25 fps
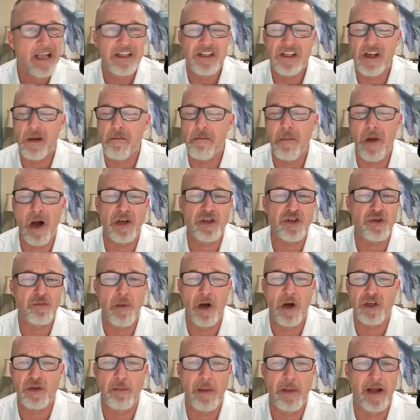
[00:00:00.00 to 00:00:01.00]
It's a much right.
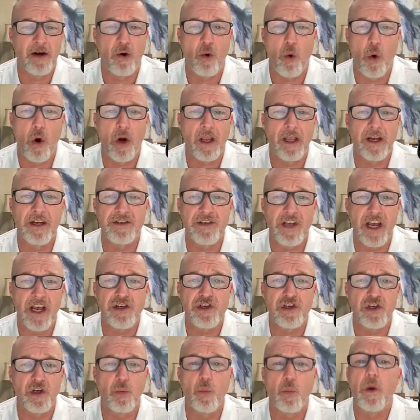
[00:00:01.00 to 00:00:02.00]
much better
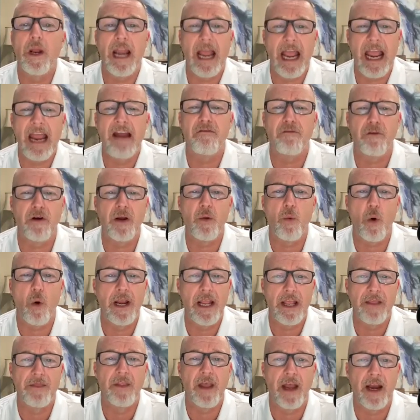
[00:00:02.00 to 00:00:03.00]
organization when
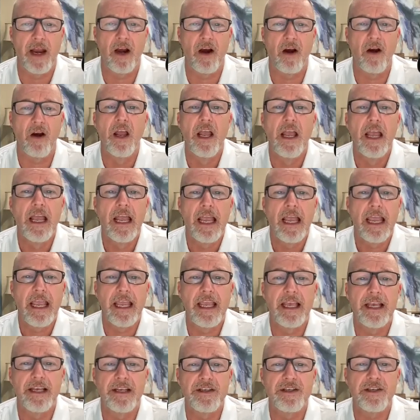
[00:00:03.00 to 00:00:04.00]
everyone in there
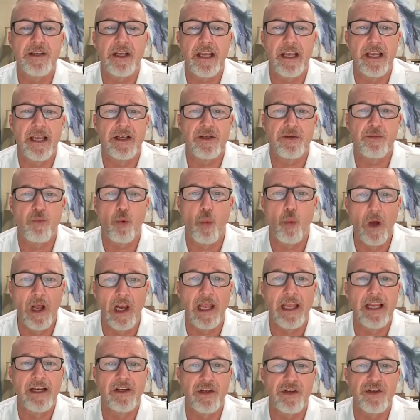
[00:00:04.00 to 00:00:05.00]
is is
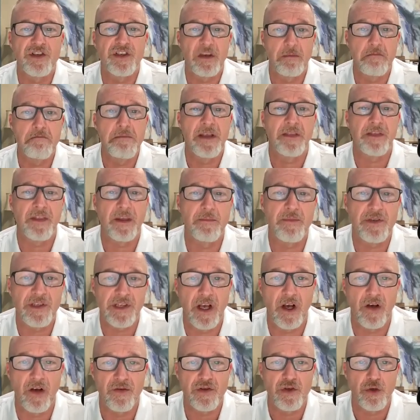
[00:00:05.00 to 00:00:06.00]
willing to submit
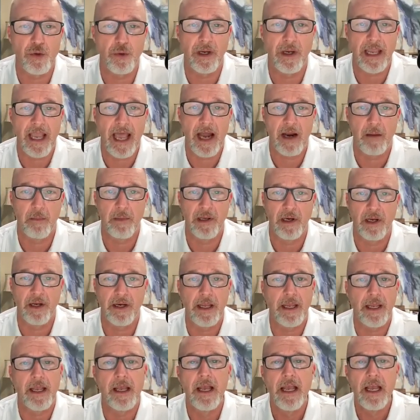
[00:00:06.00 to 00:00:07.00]
themselves to
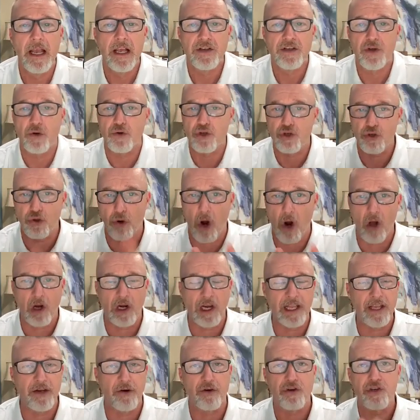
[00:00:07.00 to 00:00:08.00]
accountability. So strong
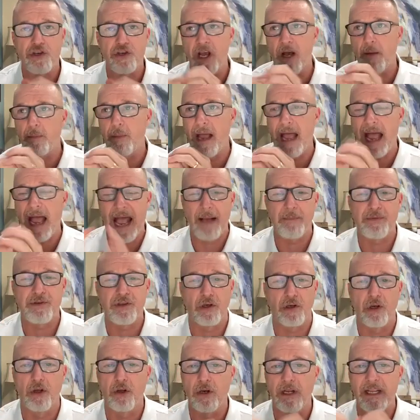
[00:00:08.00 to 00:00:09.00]
leadership,
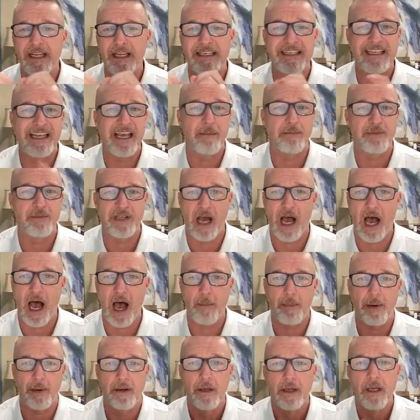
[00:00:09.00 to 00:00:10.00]
absolutely tip
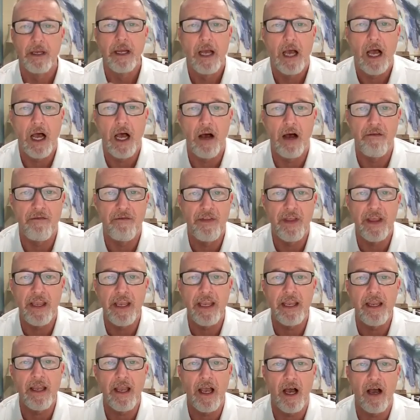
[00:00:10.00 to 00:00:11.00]
top of
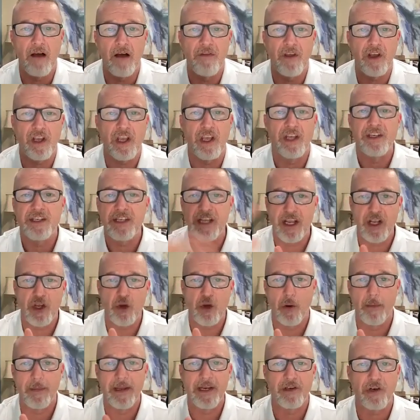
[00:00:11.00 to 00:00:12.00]
the of the
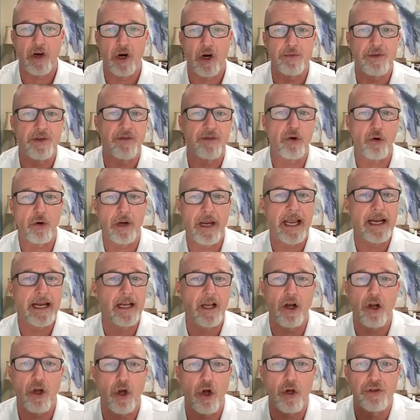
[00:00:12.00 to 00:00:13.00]
continuum in terms of
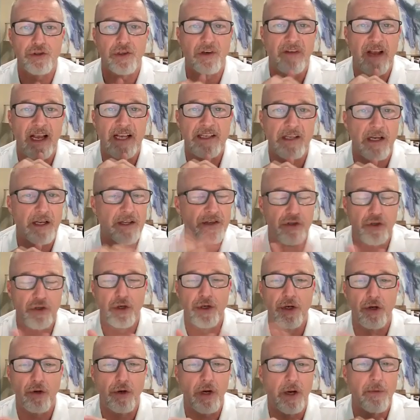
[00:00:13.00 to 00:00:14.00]
creating a culture of excellence.
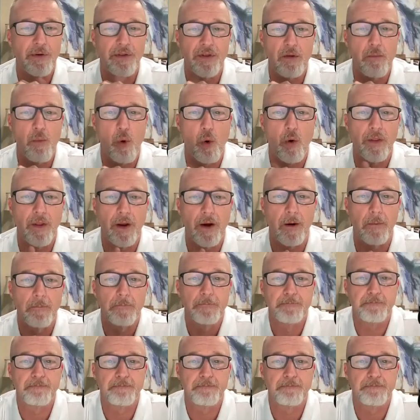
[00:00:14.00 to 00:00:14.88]
Couldn't agree with you more there.